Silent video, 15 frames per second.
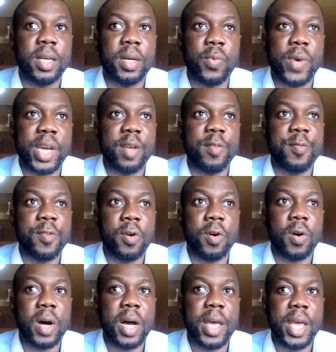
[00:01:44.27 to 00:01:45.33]
working
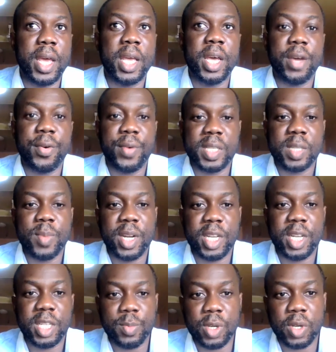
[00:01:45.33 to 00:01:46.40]
for AKK Risk
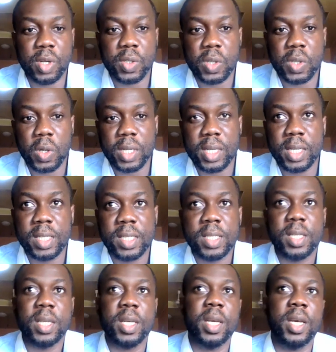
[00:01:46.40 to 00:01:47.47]
Management Consultant.
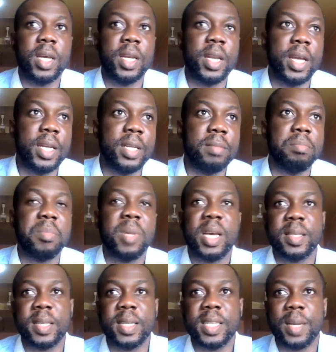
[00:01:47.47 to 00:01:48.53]
And then I
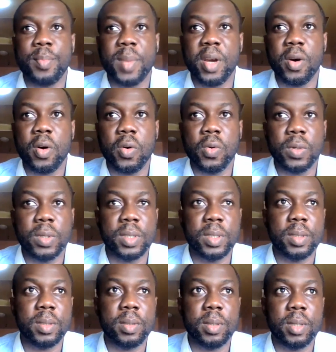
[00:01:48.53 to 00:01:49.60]
set up my
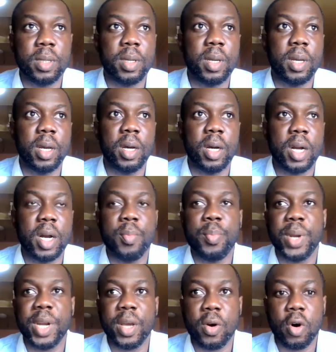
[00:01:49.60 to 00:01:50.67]
own uh,
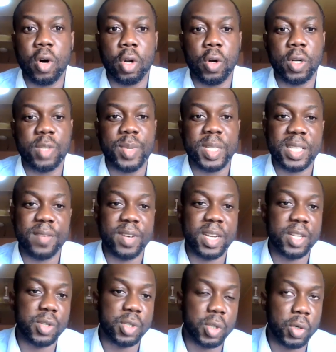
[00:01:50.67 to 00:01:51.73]
company called Ultimate
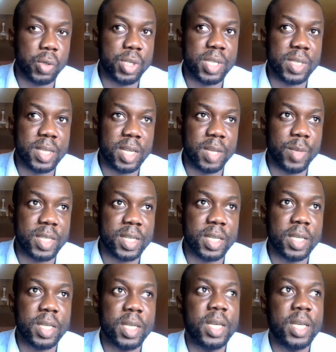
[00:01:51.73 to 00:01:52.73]
Savannah Solutions Limited.